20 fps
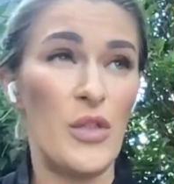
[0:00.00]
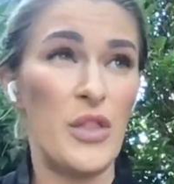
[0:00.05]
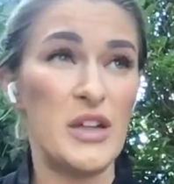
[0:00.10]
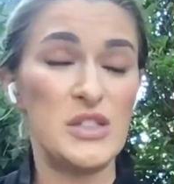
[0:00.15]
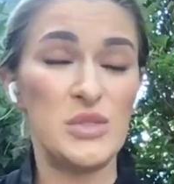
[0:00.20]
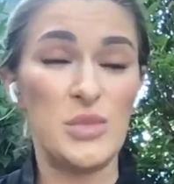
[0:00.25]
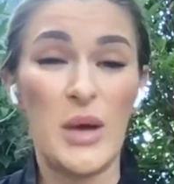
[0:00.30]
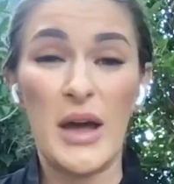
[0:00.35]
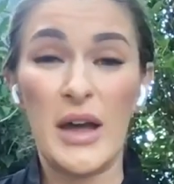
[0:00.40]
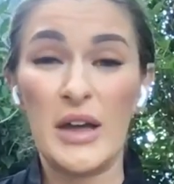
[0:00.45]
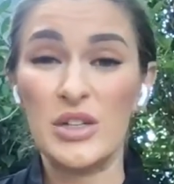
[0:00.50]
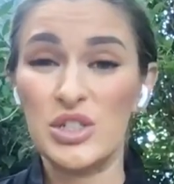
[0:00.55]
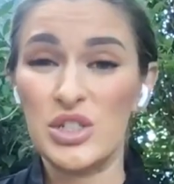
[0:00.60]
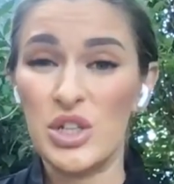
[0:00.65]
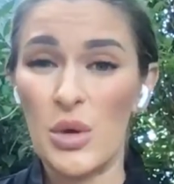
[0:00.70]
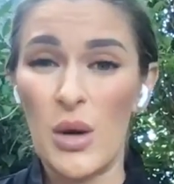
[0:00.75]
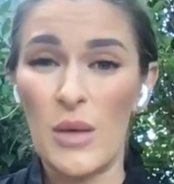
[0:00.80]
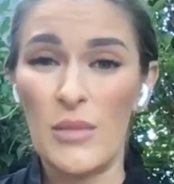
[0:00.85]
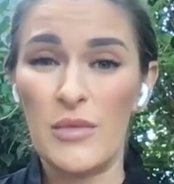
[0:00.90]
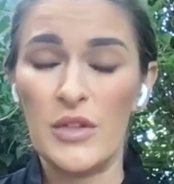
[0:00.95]
That's why I
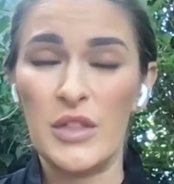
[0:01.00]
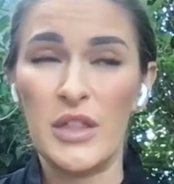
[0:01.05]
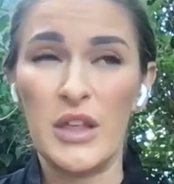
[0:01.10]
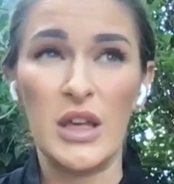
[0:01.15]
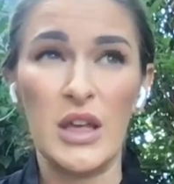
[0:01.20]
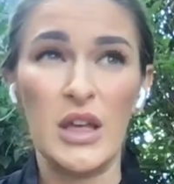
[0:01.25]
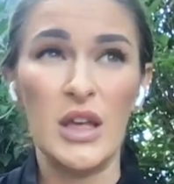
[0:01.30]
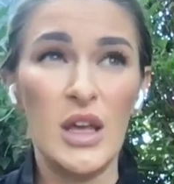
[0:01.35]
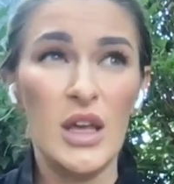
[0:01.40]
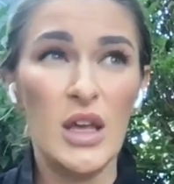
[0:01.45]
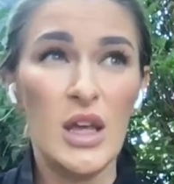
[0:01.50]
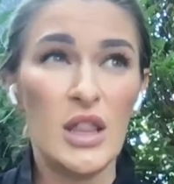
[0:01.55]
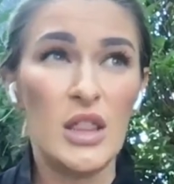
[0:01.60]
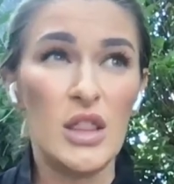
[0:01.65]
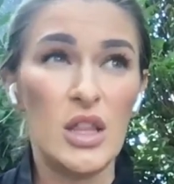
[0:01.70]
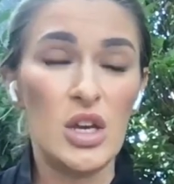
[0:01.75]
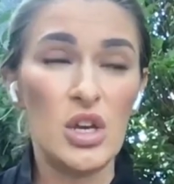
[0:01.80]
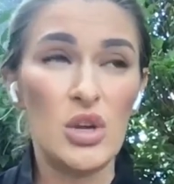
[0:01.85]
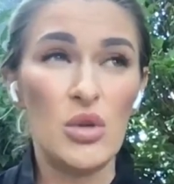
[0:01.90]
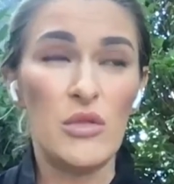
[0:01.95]
show up for the,
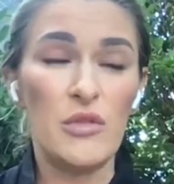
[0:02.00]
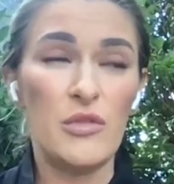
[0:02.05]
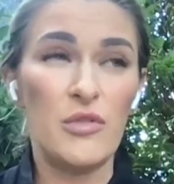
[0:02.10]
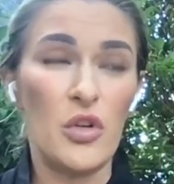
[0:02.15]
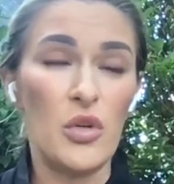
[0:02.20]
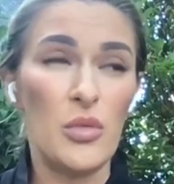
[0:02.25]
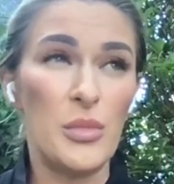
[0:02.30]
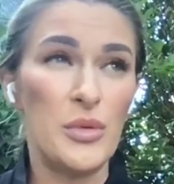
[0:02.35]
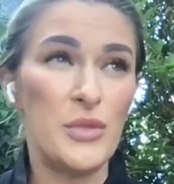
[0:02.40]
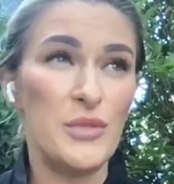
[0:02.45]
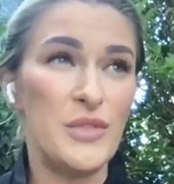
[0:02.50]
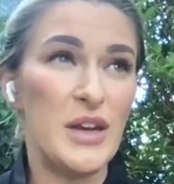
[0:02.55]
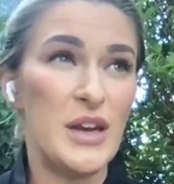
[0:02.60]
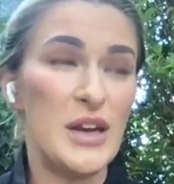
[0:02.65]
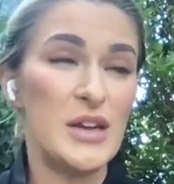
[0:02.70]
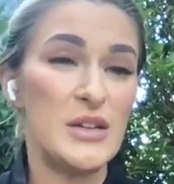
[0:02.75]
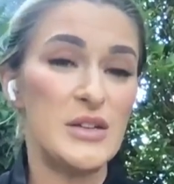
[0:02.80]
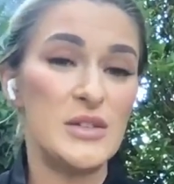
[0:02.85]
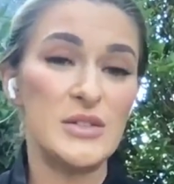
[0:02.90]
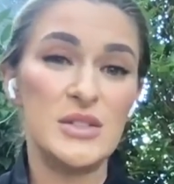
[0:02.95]
the new and full moon
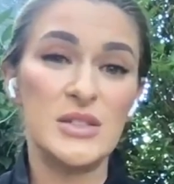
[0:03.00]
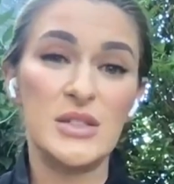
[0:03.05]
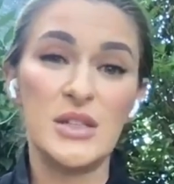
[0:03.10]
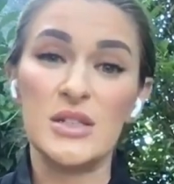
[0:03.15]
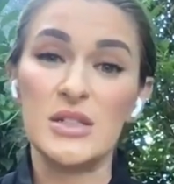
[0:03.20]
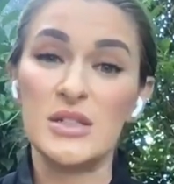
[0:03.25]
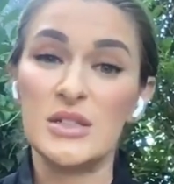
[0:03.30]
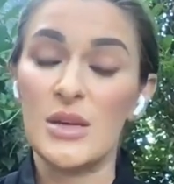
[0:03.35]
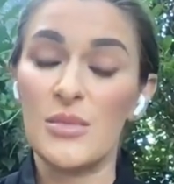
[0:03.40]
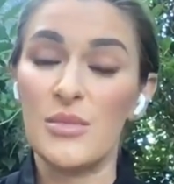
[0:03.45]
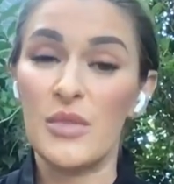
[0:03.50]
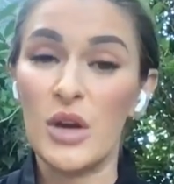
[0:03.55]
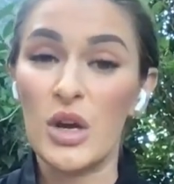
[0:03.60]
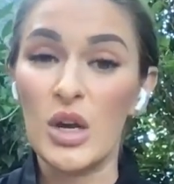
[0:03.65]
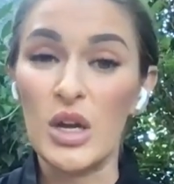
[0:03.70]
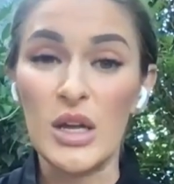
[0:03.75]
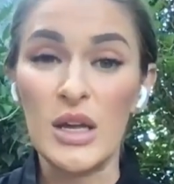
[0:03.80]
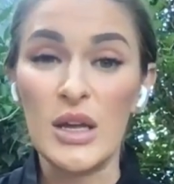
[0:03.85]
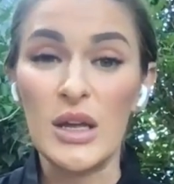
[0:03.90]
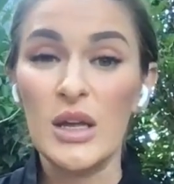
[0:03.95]
videos because I'm
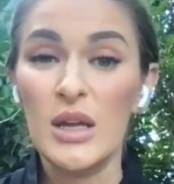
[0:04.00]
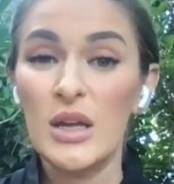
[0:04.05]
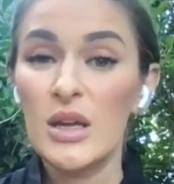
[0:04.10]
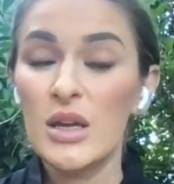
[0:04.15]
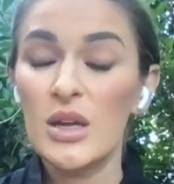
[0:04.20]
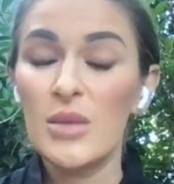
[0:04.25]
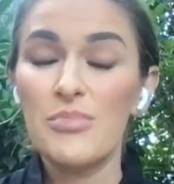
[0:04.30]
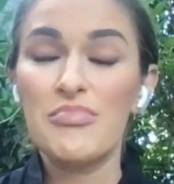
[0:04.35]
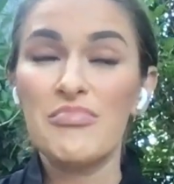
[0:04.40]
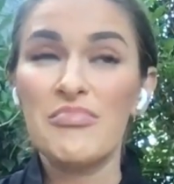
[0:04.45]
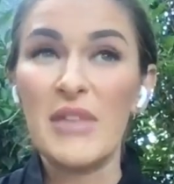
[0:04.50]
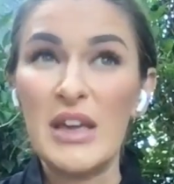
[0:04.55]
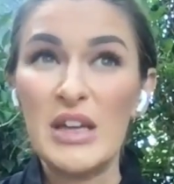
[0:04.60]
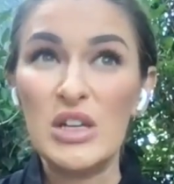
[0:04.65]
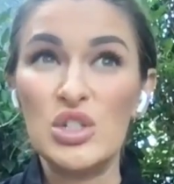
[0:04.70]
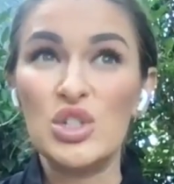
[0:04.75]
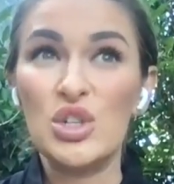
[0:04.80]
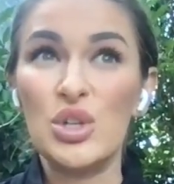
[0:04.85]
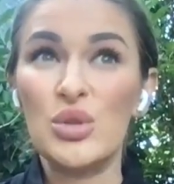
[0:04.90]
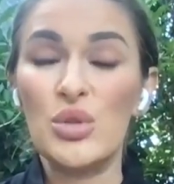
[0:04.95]
very
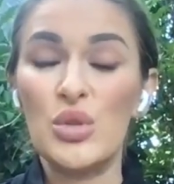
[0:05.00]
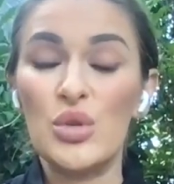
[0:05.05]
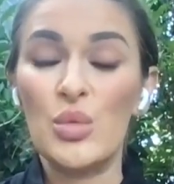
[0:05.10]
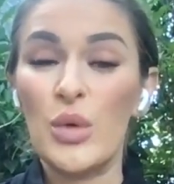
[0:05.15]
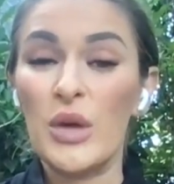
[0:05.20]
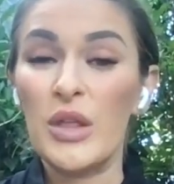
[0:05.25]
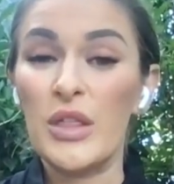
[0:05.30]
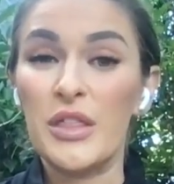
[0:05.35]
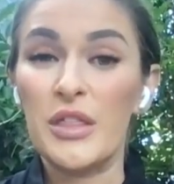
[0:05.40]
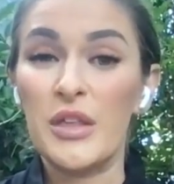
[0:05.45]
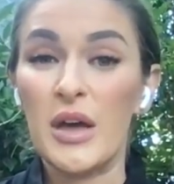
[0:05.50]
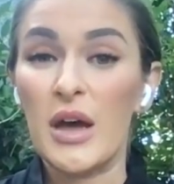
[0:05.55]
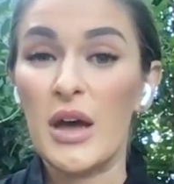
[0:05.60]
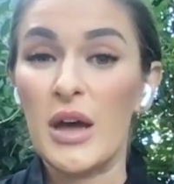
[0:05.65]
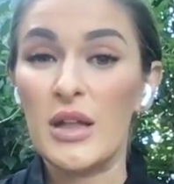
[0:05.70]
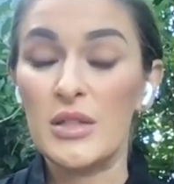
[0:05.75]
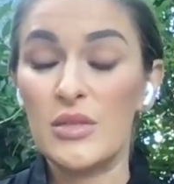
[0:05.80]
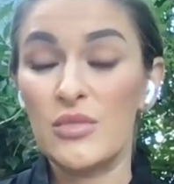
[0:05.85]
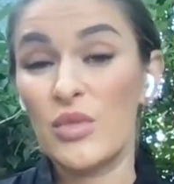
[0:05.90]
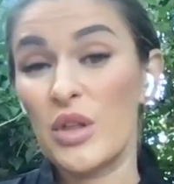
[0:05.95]
in tune with
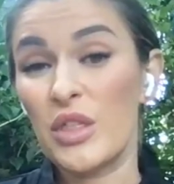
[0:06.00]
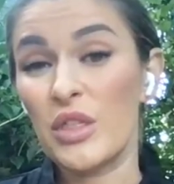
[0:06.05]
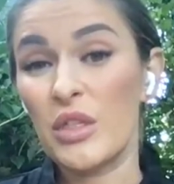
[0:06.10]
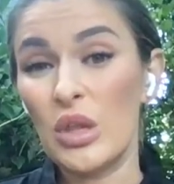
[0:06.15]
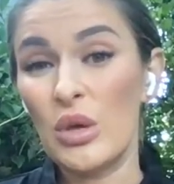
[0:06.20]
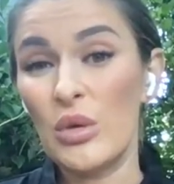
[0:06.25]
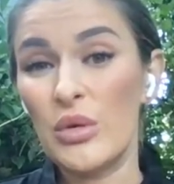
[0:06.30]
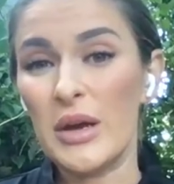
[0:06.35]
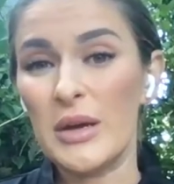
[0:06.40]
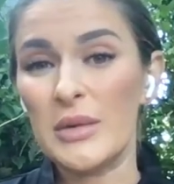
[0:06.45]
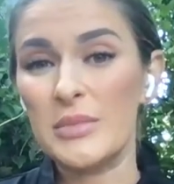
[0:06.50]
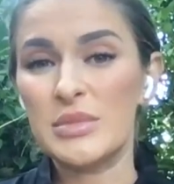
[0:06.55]
uh, with Luna.